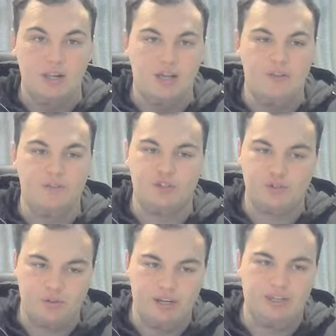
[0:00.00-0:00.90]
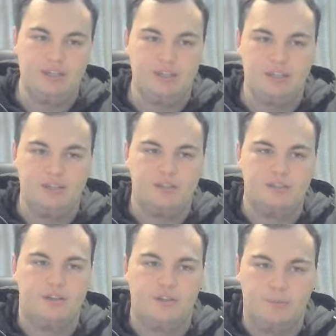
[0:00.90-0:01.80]
in the striking against
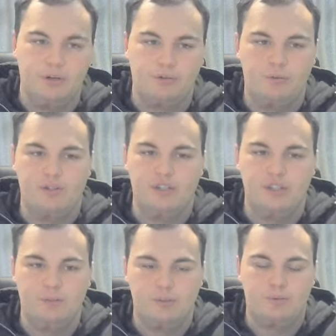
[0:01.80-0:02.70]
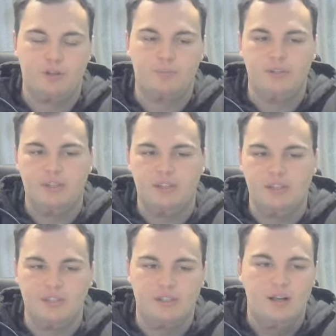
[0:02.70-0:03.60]
Thibault Gouti, which probably
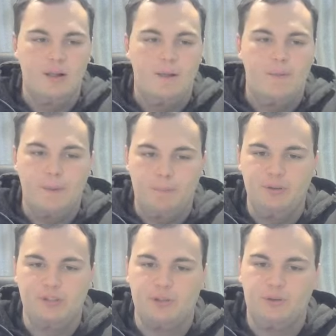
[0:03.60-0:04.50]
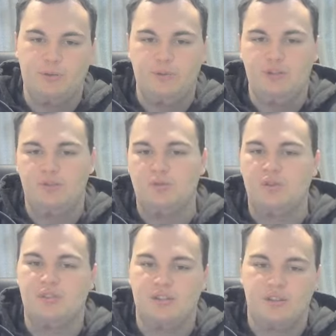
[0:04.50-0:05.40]
isn't the best look when you do
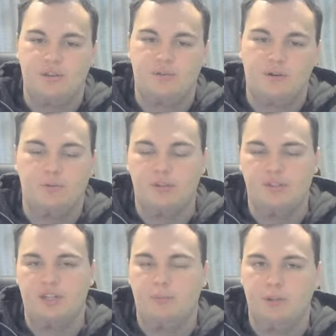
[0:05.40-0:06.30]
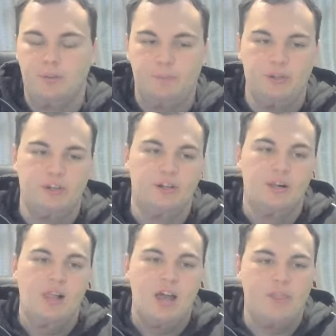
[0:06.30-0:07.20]
consider that Colgan's going to be a lot better.
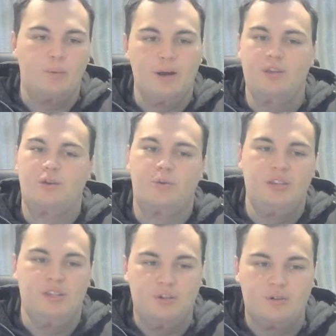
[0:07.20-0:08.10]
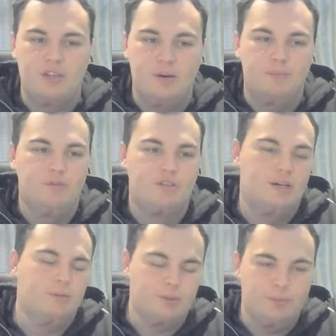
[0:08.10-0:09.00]
And the way that Gouti knocked out Mousah
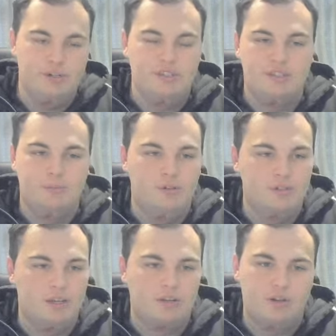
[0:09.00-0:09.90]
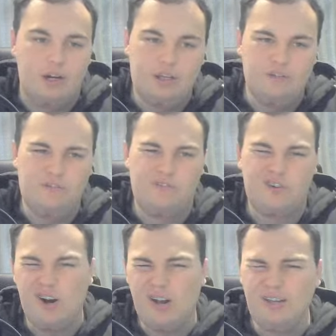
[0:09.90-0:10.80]
was Mousah, Mousah kind of
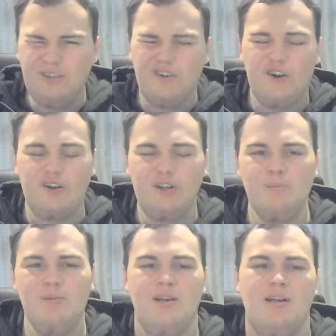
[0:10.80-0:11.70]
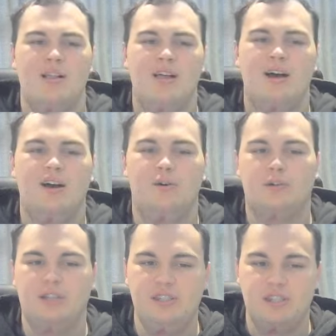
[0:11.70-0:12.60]
kind of hurt him, uh, or
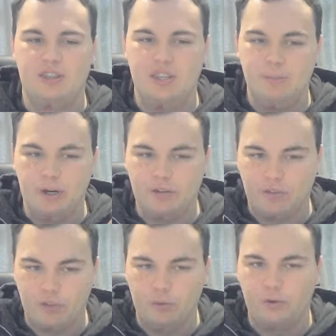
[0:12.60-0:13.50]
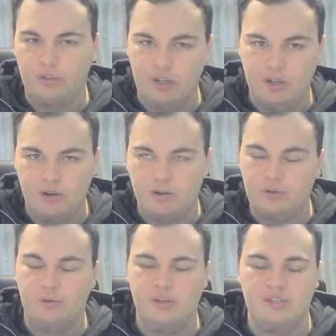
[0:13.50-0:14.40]
at least I think he might have thought that he hurt
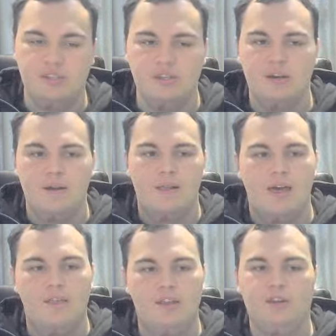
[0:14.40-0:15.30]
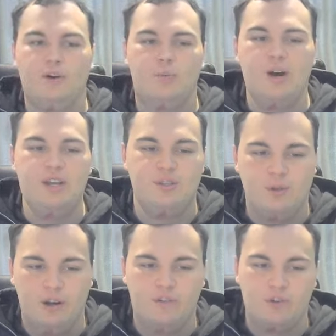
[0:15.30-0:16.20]
Gouti. And then he got way too
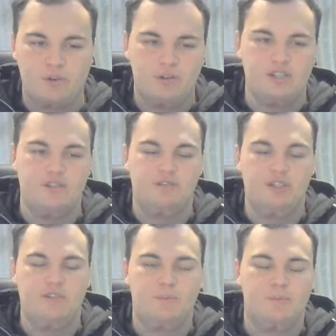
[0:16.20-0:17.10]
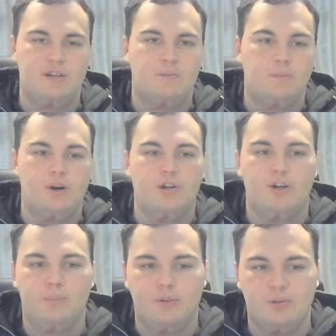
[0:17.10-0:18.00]
over aggressive and left himself wide
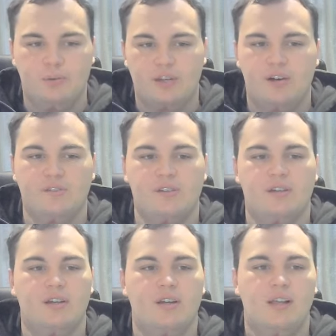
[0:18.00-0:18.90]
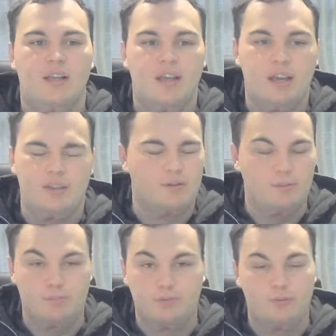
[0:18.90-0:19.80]
open to a counter and that was a
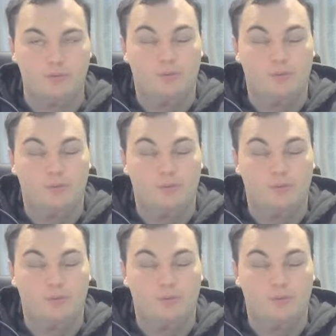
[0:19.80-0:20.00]
brutal